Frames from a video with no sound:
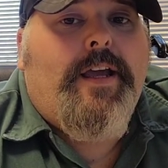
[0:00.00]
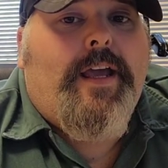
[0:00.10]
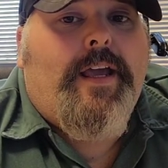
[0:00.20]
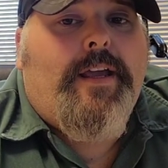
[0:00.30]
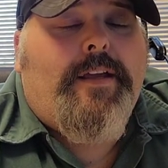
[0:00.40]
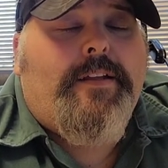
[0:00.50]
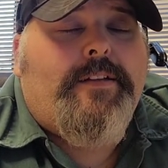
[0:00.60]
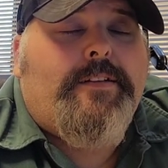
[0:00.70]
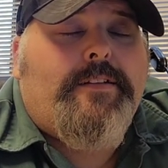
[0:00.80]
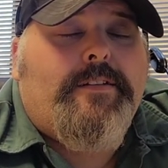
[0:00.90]

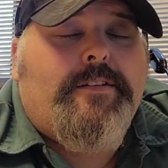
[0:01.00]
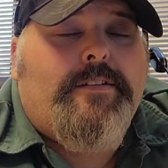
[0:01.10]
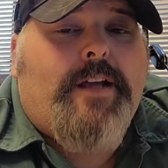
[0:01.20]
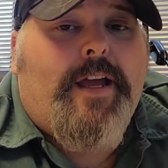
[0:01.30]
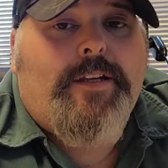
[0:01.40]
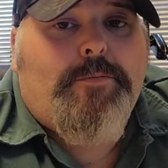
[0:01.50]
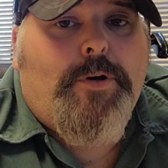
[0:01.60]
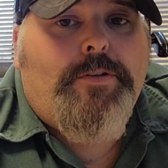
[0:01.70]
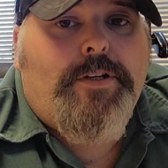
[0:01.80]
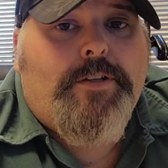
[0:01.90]
and I had
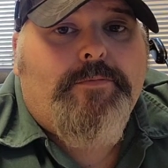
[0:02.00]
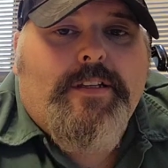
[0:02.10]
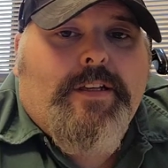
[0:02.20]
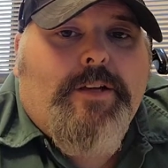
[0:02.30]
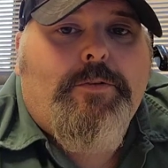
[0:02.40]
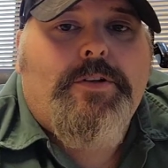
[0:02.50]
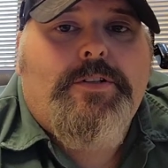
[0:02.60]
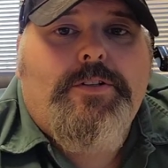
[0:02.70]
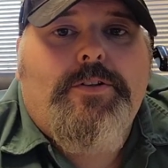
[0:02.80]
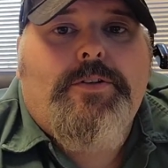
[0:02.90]
pneumonia. He
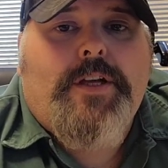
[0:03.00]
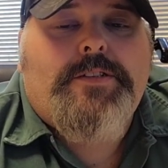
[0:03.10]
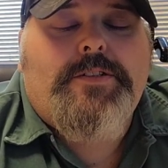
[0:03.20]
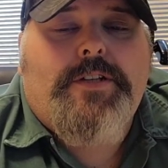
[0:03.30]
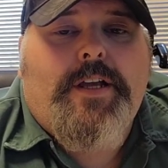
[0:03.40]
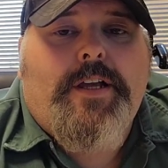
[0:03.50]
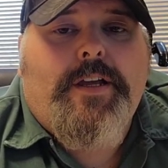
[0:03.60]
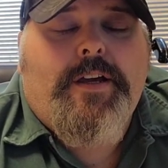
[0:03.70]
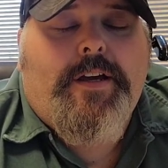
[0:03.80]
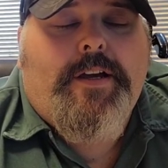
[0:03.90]
wanted to do
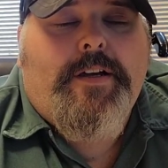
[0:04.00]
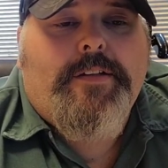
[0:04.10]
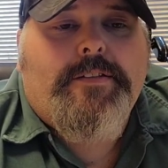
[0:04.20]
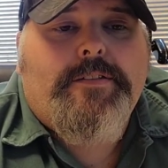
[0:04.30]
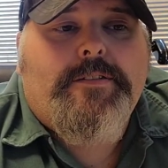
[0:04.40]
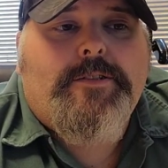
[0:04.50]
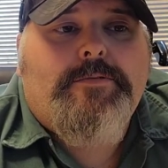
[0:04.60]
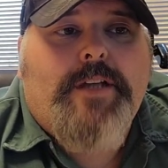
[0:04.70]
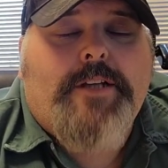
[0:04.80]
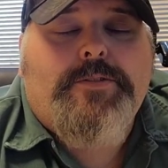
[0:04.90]
yesterday
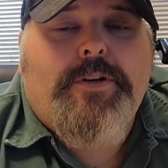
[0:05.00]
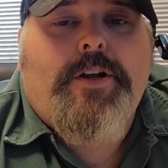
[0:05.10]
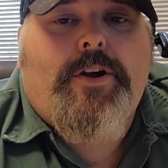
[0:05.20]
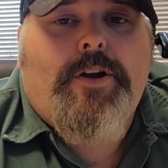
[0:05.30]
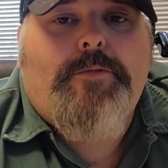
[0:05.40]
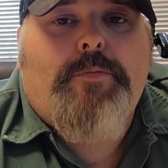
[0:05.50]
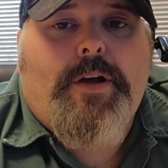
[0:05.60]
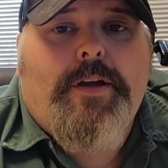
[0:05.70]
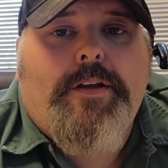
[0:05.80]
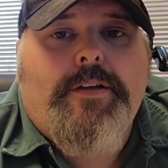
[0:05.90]
x-ray on
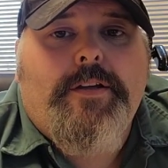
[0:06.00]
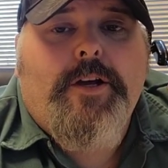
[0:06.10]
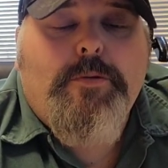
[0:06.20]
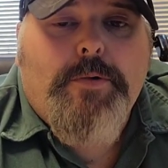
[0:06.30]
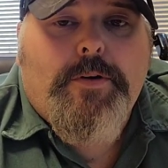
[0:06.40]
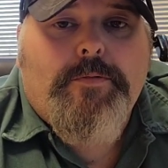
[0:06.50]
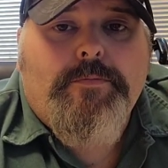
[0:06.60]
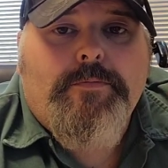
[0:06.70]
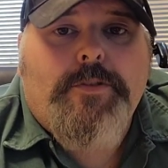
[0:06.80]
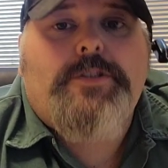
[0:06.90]
my elbow,
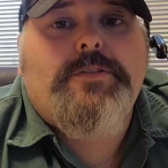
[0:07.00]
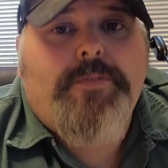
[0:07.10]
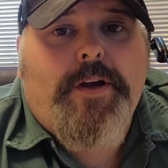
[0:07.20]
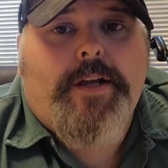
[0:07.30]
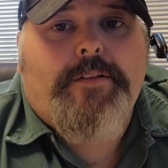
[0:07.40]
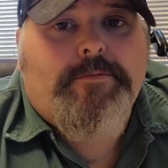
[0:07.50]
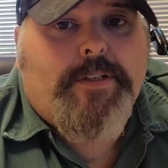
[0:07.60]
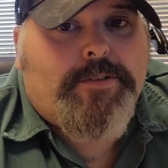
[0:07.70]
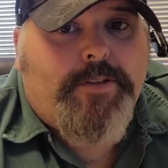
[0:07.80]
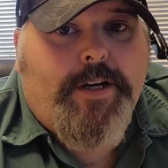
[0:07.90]
which is fine.
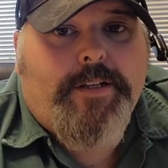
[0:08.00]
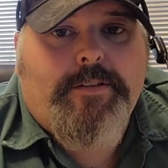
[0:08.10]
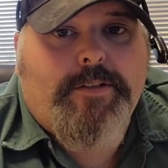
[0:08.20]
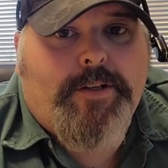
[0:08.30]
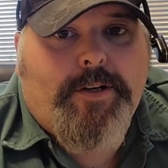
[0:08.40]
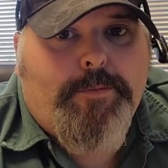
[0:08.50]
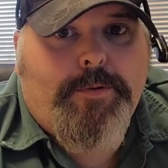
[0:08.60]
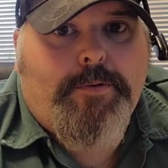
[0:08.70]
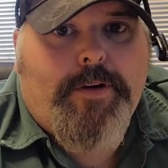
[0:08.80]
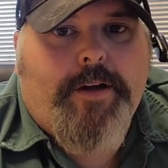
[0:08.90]
That's great. I
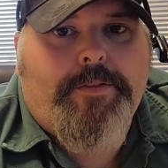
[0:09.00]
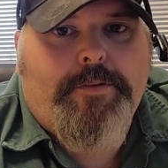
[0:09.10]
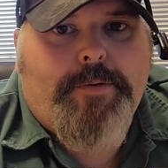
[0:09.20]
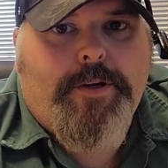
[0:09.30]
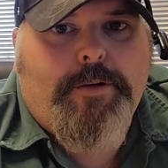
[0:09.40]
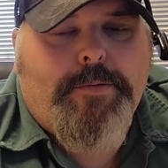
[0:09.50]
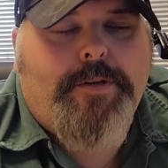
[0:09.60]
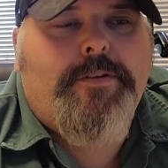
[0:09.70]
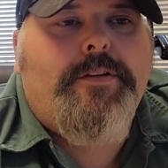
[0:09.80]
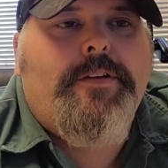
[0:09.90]
put a rock through my
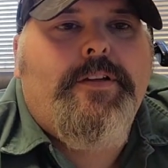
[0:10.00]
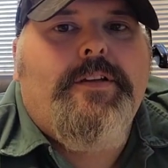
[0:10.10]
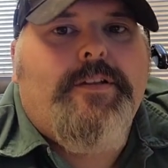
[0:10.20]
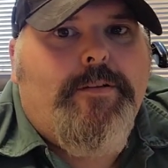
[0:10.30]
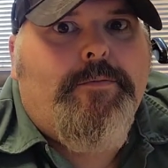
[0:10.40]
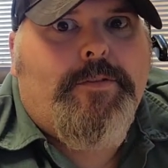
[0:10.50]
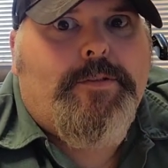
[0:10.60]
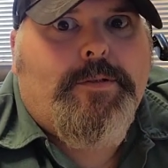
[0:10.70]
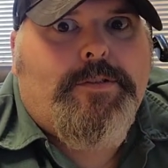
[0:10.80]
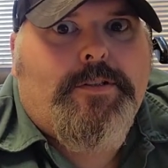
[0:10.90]
elbow.
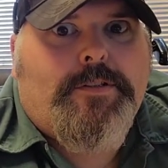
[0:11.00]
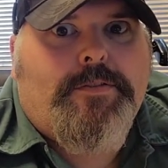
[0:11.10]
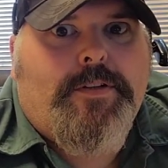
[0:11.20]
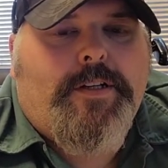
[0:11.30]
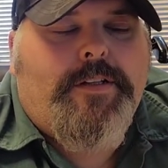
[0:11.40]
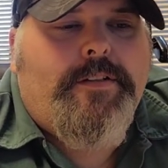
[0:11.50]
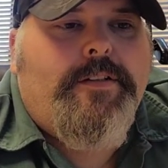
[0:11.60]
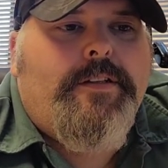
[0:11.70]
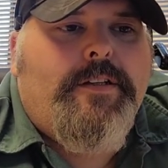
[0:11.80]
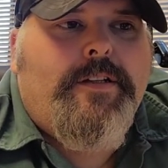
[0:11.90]
Let's make sure it's fine.
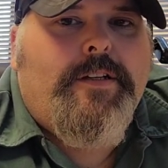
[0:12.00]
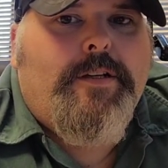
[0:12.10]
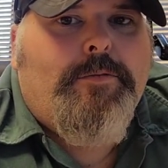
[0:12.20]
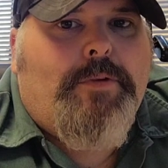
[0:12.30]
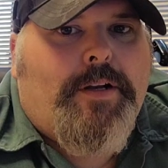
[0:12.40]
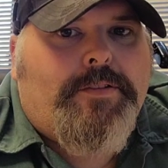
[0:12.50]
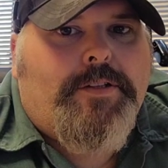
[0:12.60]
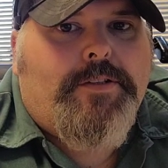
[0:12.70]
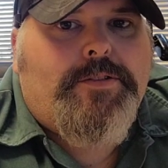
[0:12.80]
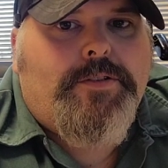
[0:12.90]
But I
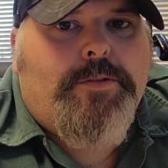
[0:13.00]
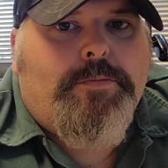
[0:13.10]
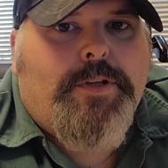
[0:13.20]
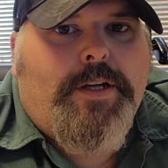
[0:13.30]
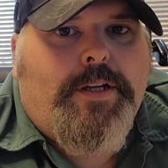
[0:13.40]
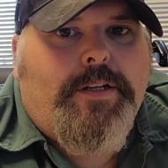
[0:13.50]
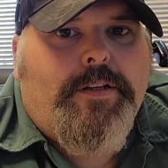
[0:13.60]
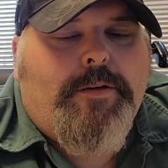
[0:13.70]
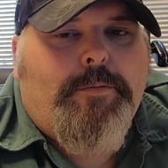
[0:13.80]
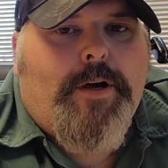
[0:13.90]
was also
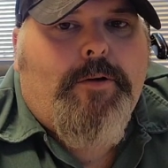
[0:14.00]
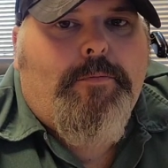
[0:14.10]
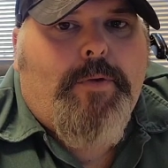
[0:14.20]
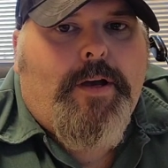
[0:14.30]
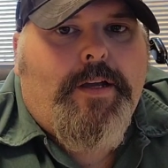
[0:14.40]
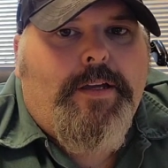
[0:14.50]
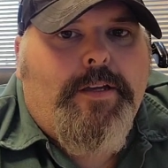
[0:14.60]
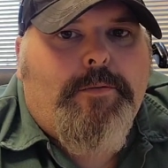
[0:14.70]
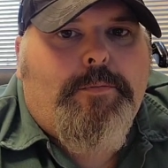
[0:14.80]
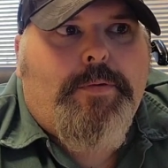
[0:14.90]
complaining about my
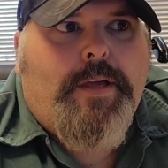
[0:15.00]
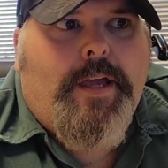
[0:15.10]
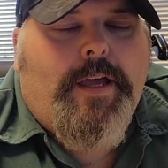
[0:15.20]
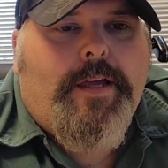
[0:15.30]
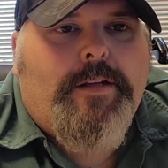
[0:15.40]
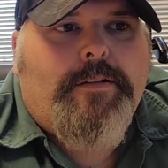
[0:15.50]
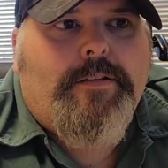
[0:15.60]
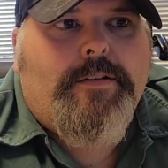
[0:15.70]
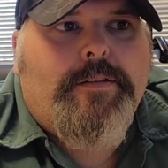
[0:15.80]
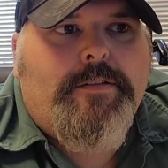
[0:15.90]
hip and